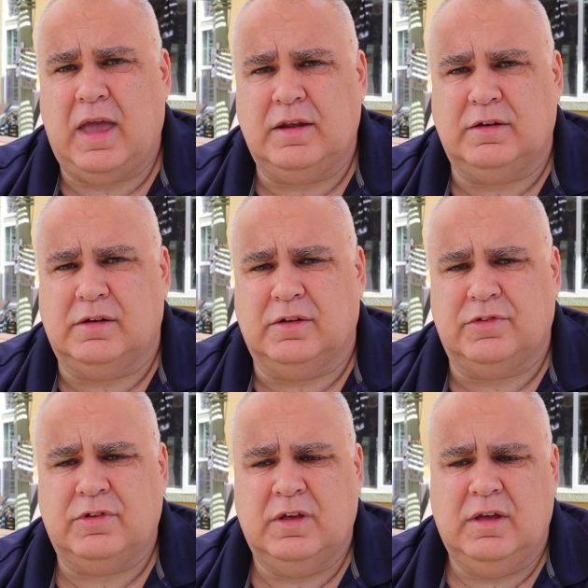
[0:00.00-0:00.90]

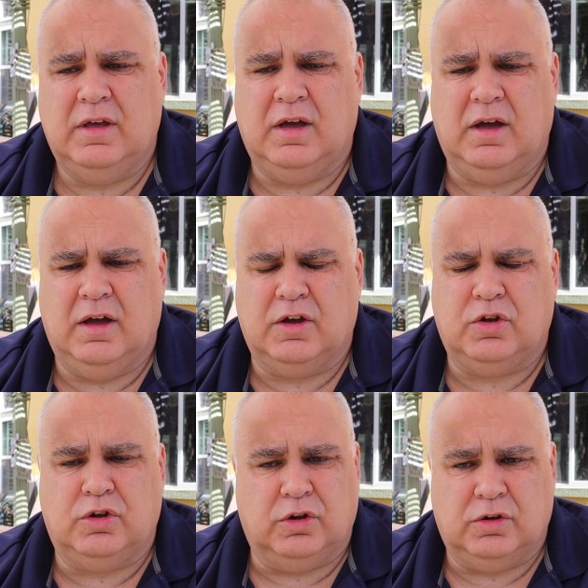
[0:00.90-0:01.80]
candidates
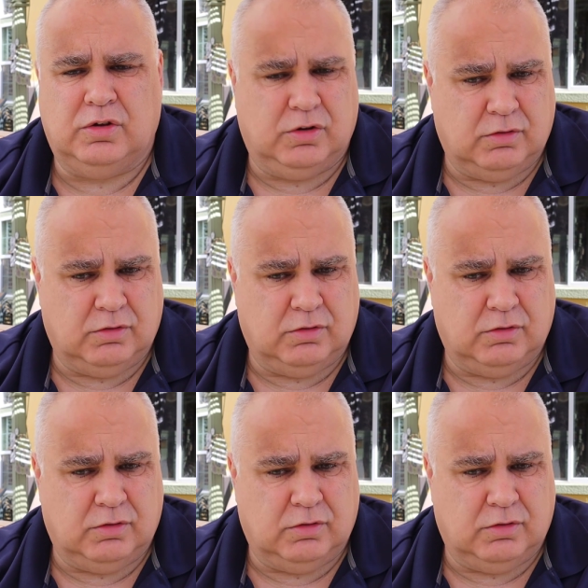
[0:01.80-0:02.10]
couldn't